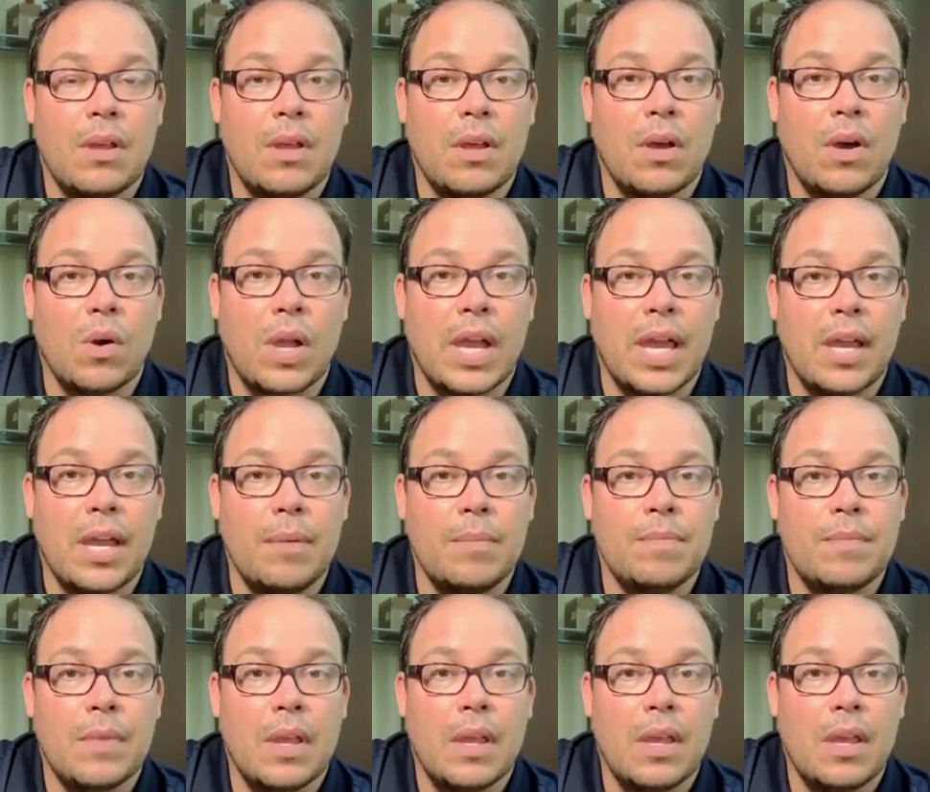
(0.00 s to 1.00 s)
Okay?
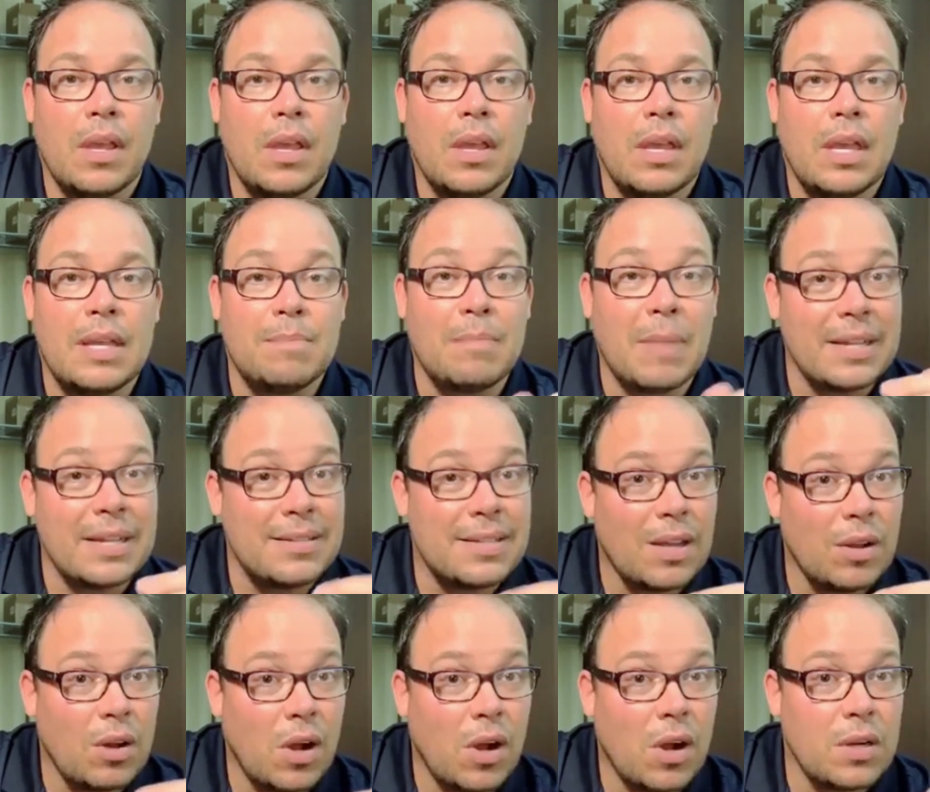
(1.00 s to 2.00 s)
It might
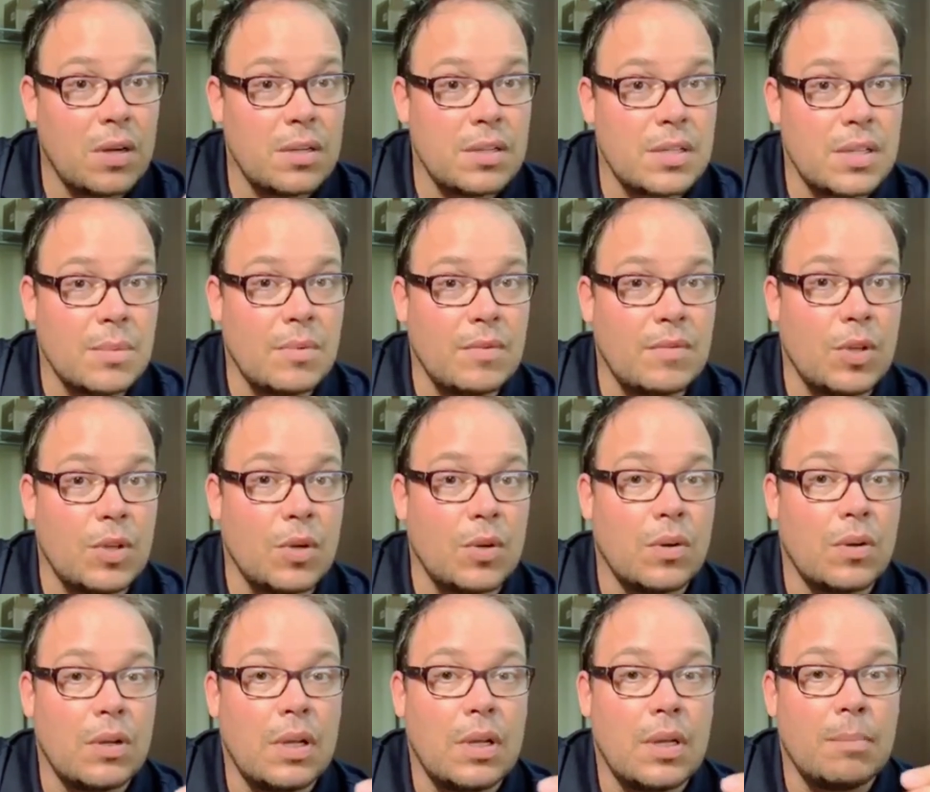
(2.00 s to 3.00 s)
sound hard to some of you,
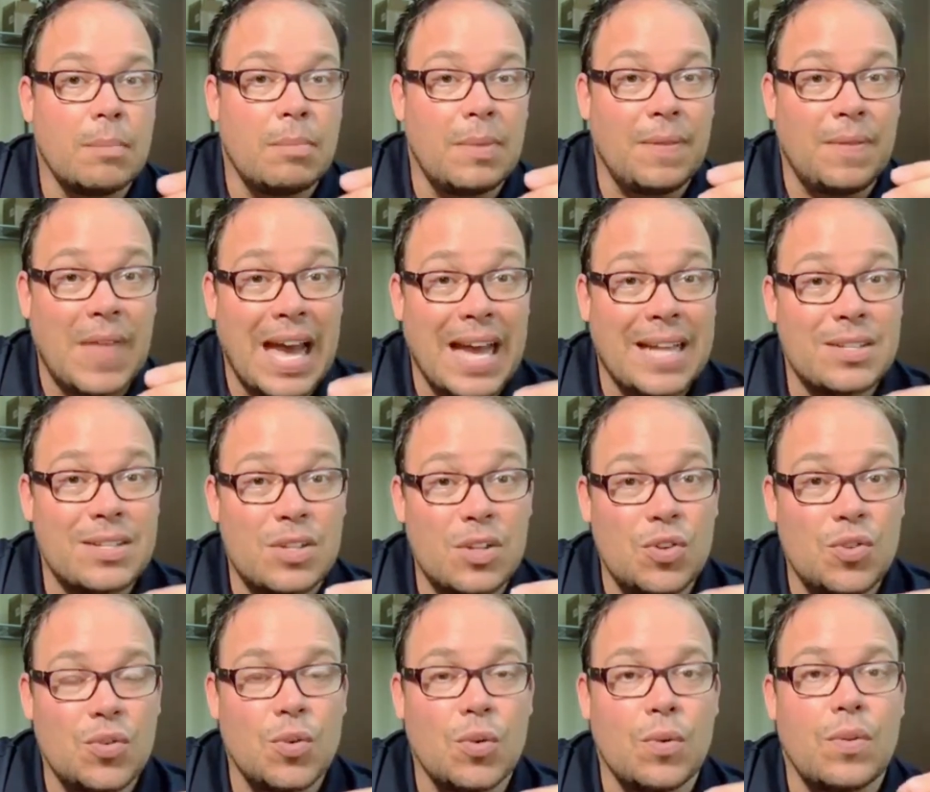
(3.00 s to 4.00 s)
but that's the
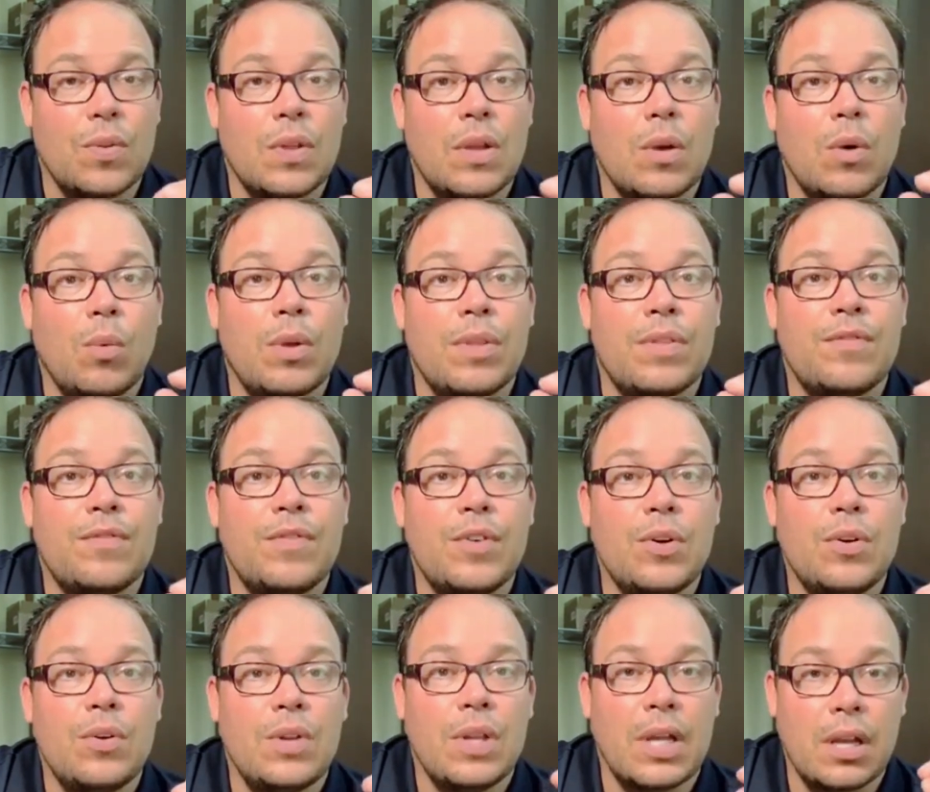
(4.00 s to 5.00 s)
truth. With
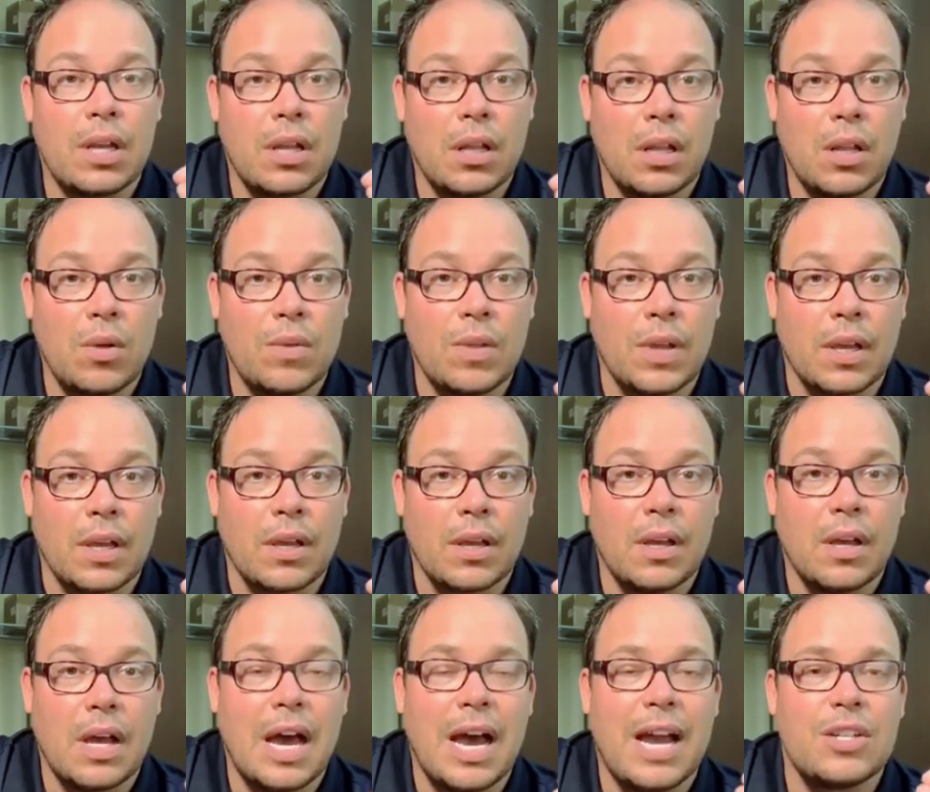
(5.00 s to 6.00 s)
food and clothing,
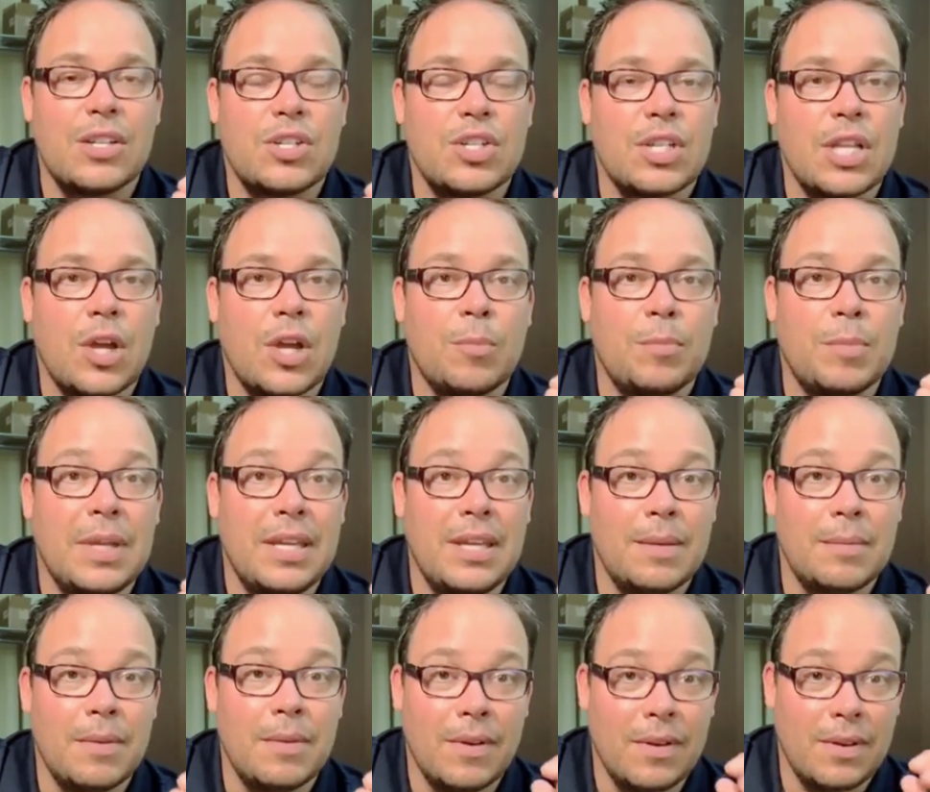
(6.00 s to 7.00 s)
I shall be
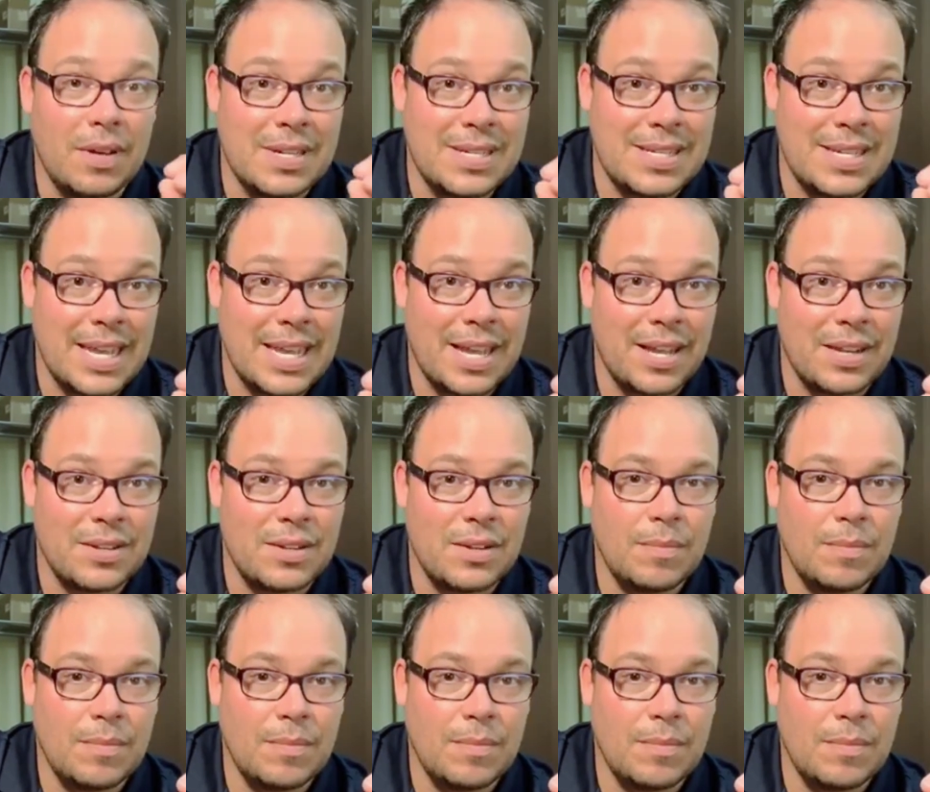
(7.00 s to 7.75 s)
content.